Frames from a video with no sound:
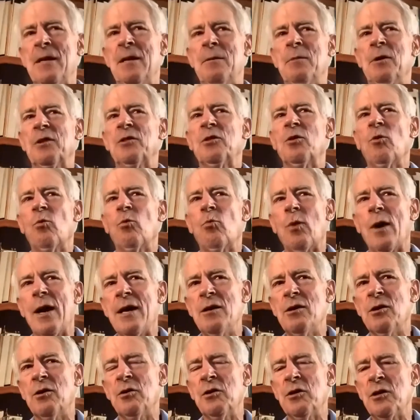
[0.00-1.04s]
But the way
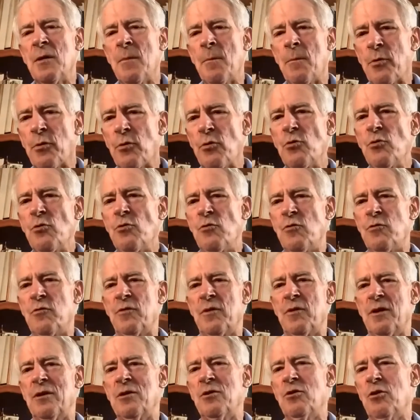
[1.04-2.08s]
you're going to improve
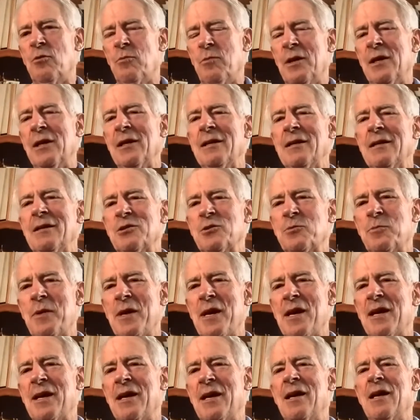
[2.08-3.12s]
your ability to
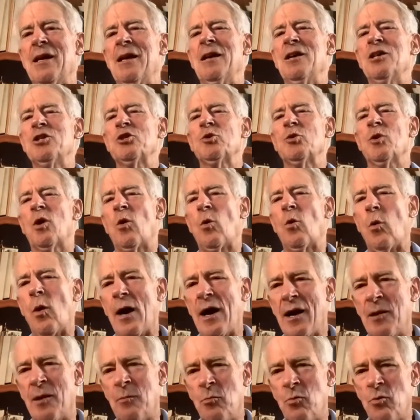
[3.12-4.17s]
speak is to
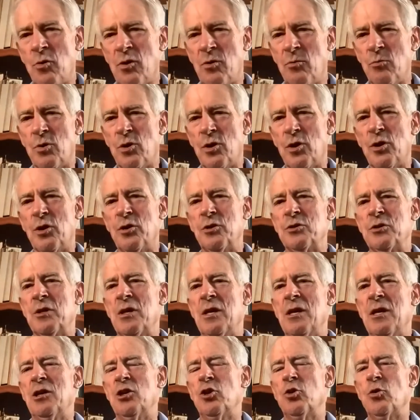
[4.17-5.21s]
acquire more words,
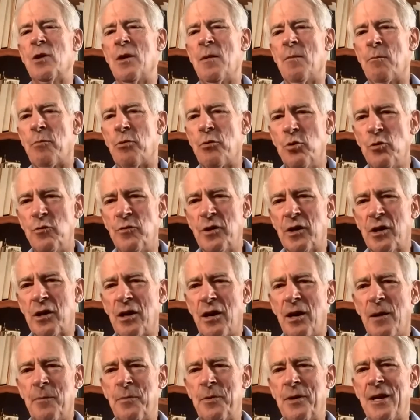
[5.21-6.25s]
to improve your
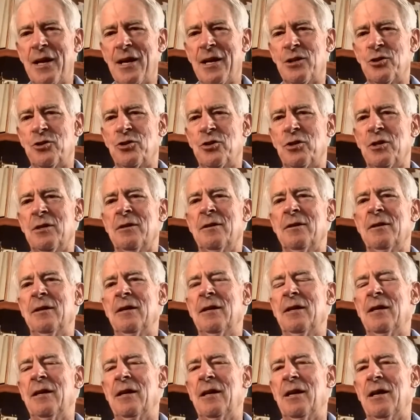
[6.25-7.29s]
comprehension,
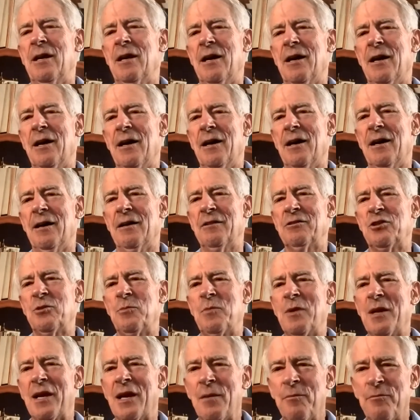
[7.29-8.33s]
to
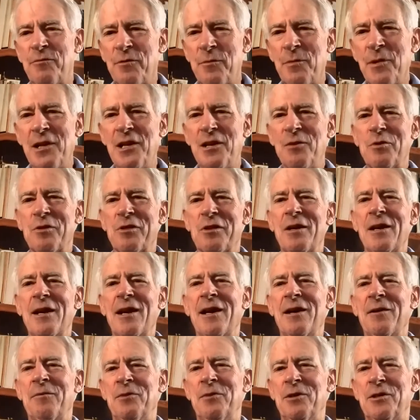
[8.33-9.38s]
become familiar with the
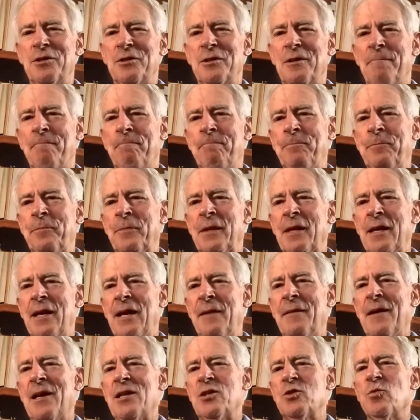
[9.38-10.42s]
language.
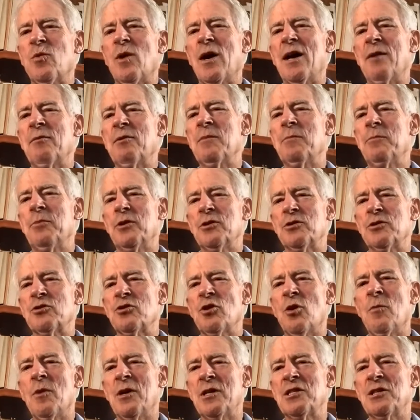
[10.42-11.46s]
And that's why we put
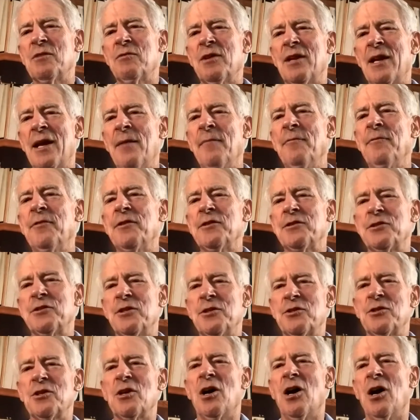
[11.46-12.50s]
so much of an
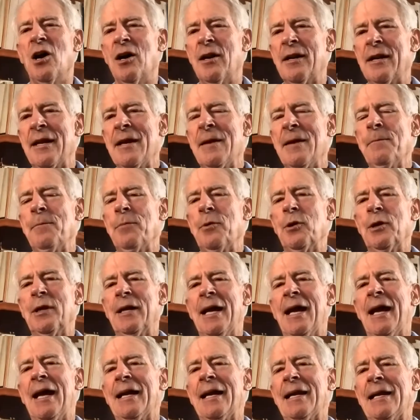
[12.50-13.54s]
emphasis on input
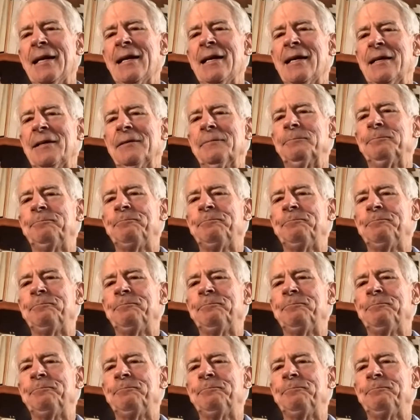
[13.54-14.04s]
at LingQ.